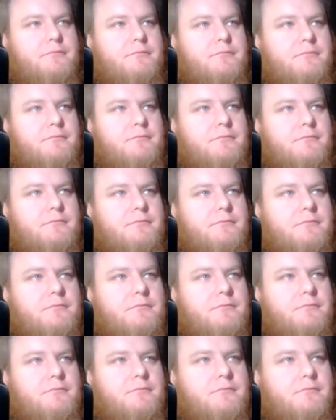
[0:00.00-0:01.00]

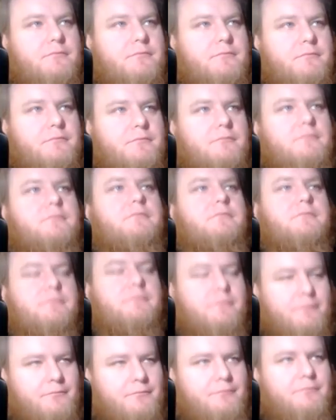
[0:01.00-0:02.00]

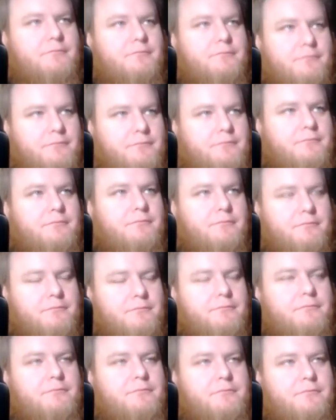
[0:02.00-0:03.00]

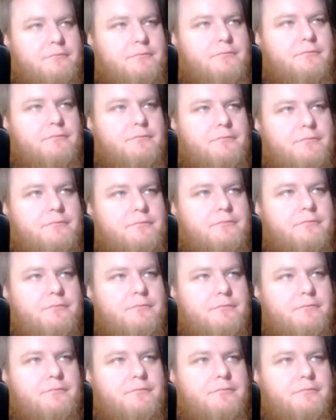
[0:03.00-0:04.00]

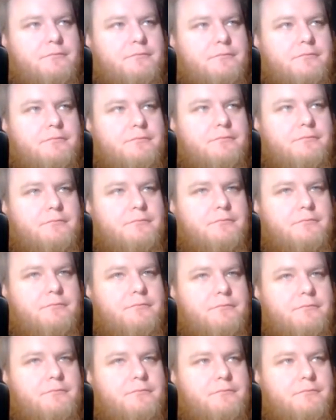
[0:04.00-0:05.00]

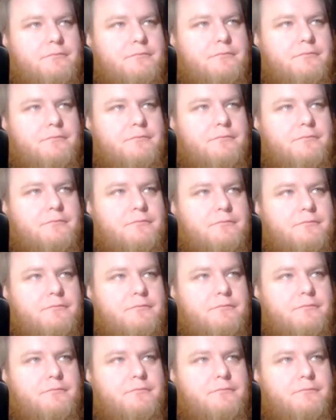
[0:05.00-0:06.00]

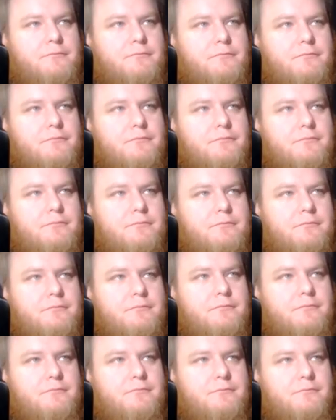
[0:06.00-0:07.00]

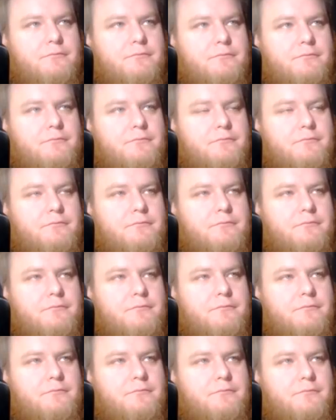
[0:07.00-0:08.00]

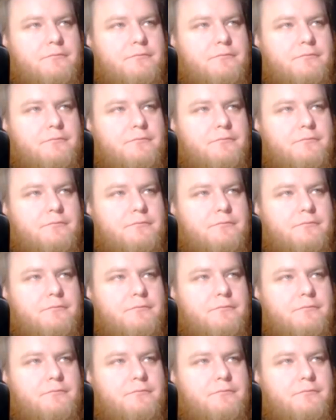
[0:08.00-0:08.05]
(silent)